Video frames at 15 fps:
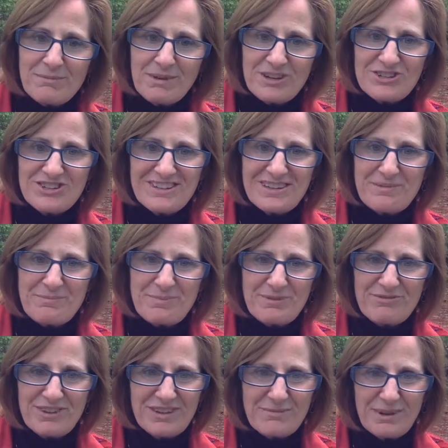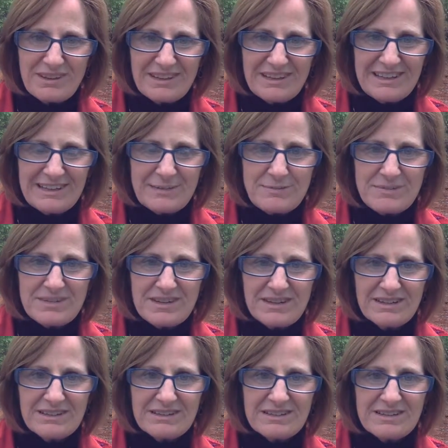my sheep, feed my lambs,
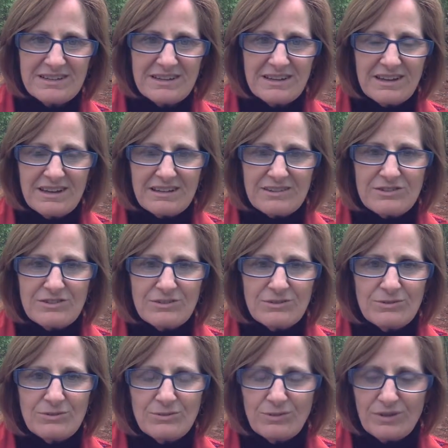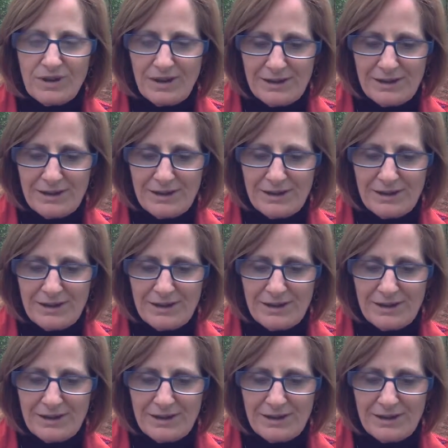and to